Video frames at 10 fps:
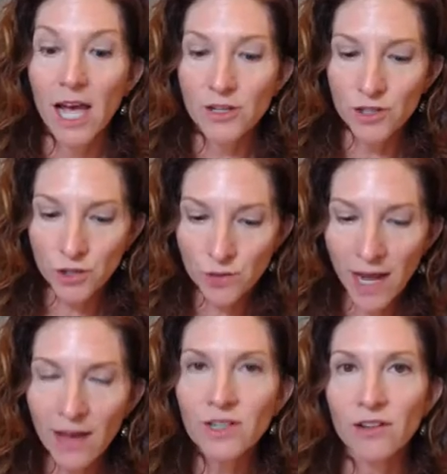I do
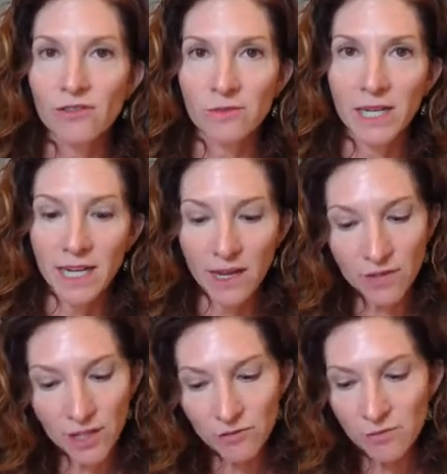have enough money. I have
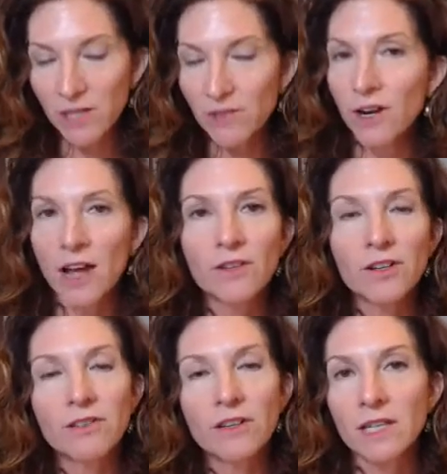enough money for
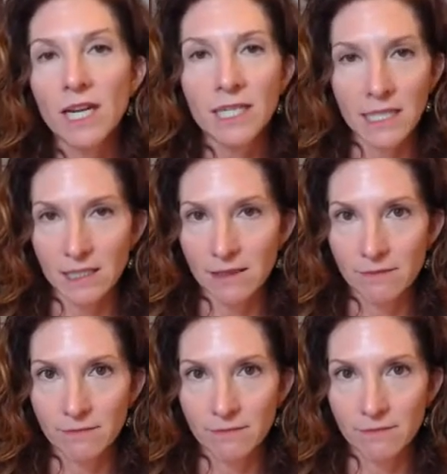everything that I need,
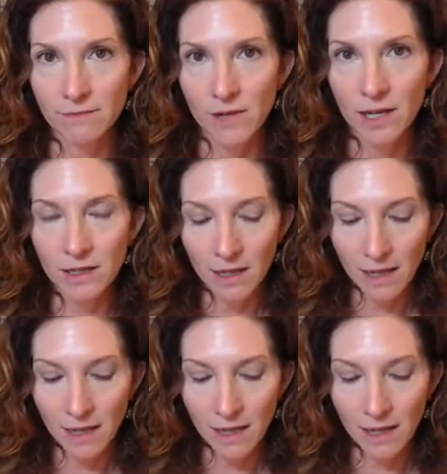right?